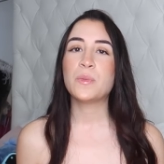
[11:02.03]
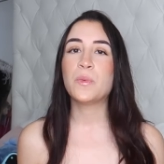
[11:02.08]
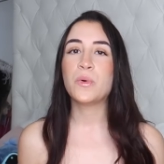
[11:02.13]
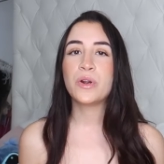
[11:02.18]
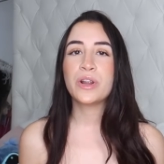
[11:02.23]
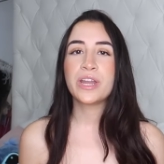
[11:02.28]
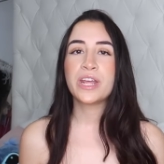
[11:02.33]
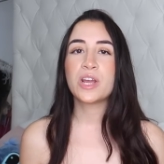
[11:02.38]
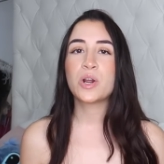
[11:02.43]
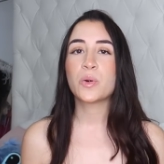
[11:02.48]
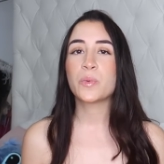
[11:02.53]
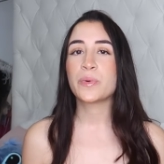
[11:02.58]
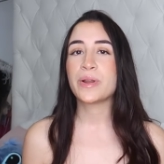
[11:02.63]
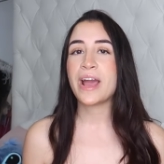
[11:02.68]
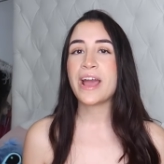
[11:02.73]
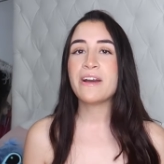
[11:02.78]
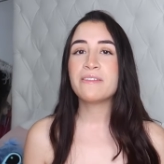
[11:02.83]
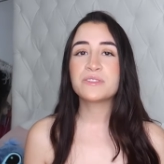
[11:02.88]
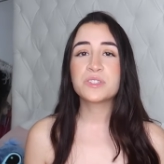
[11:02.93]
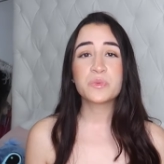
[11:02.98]
the morning or when
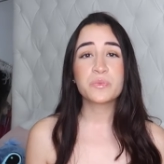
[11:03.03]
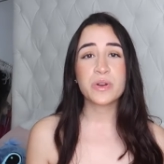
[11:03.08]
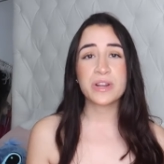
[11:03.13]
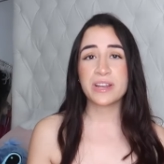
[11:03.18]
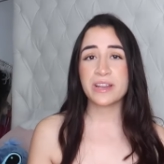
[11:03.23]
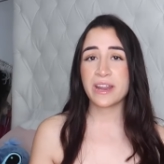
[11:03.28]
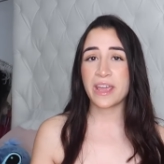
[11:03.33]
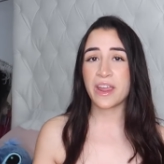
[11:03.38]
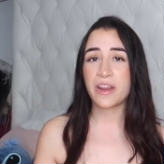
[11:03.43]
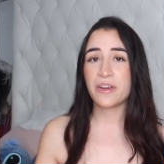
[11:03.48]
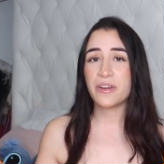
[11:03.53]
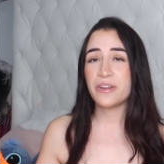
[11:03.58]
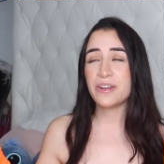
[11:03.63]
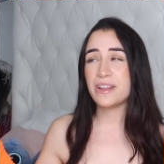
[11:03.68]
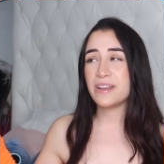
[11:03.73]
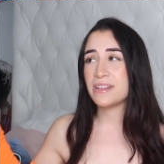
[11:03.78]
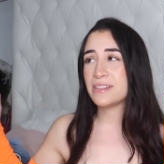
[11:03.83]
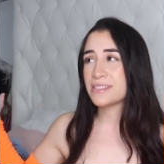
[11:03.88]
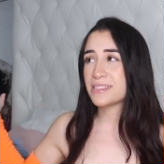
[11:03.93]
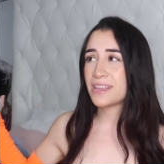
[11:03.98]
I have to run an errand
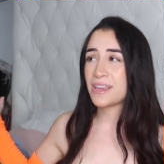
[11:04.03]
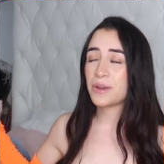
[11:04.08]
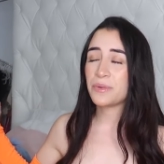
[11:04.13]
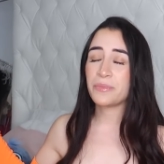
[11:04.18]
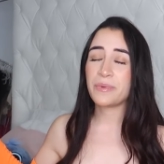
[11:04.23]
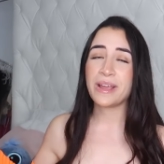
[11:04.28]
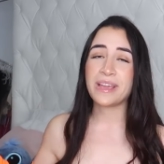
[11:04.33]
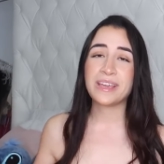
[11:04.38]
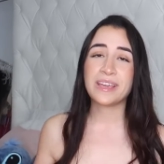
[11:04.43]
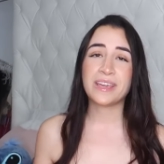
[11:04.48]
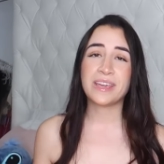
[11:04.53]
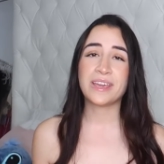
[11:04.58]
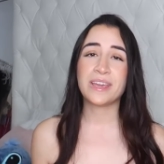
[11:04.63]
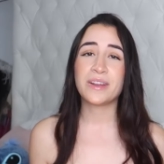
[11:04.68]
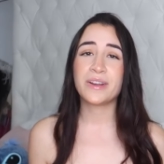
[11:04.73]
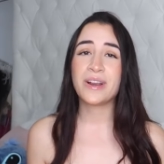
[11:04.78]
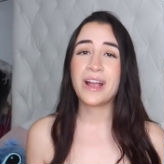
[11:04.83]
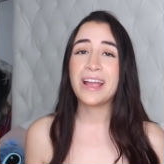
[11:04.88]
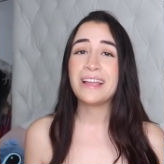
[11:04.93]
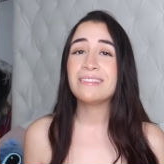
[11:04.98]
and it's like right
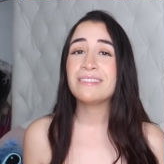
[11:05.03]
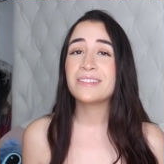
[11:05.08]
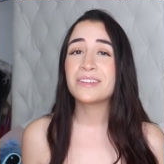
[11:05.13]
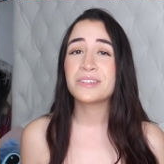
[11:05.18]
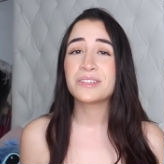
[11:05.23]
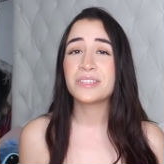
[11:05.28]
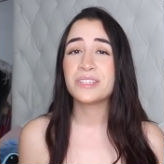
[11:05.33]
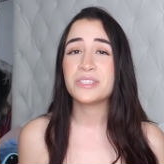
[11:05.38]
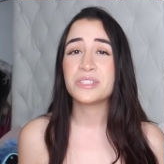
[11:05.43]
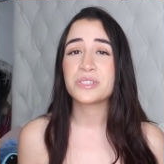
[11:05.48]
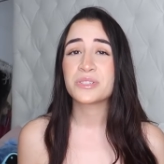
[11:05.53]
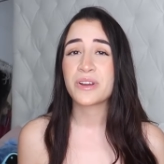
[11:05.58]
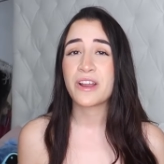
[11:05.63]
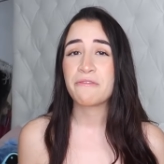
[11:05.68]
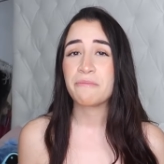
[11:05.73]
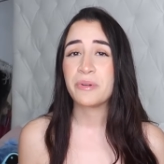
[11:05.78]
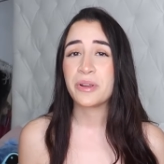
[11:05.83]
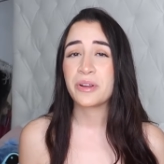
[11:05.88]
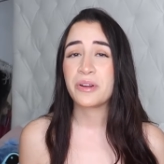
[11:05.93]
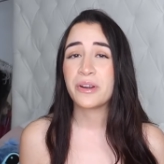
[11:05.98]
here, I literally just
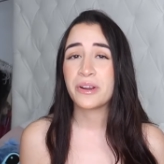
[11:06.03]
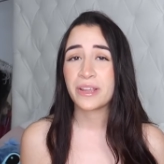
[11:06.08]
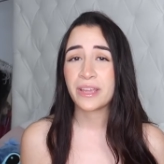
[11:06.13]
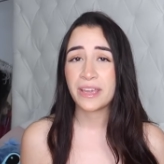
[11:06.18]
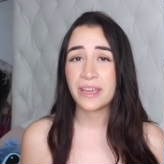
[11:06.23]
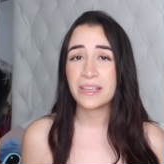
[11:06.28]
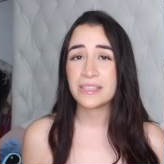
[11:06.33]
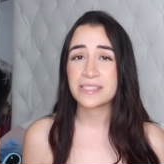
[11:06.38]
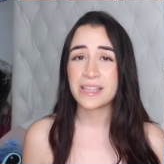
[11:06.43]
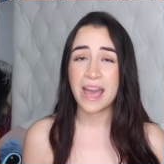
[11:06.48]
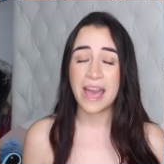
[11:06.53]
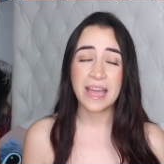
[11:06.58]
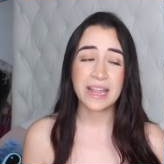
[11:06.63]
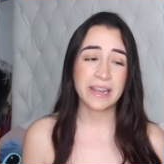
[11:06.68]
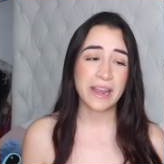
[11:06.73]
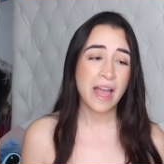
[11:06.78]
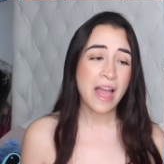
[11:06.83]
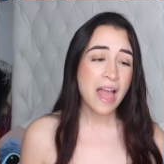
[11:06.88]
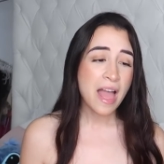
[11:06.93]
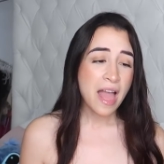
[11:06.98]
grab my car keys
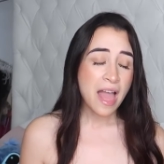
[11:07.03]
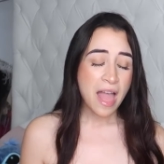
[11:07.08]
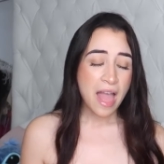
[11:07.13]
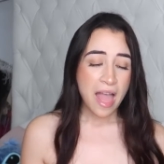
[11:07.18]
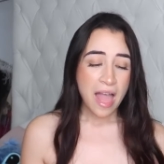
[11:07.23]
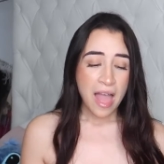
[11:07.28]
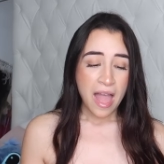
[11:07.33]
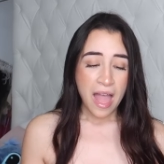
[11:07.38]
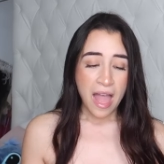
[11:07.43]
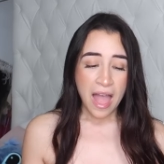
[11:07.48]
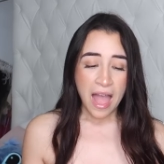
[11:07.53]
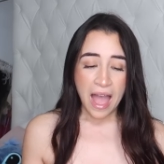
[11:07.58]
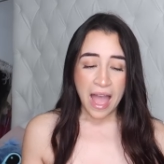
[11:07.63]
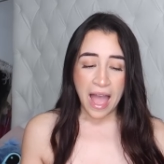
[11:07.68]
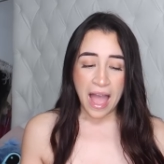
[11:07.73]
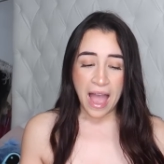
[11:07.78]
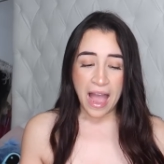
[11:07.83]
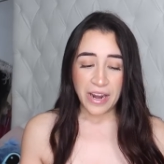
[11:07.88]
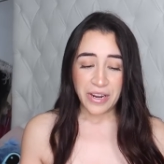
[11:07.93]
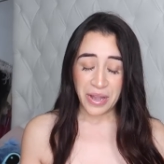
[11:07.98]
and
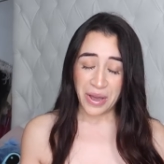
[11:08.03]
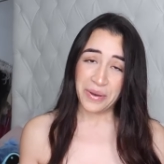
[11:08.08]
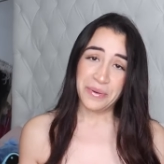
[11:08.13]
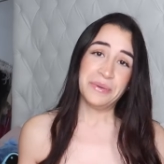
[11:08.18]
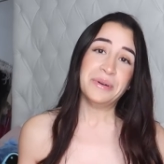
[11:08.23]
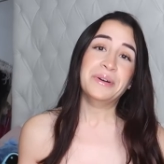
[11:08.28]
go.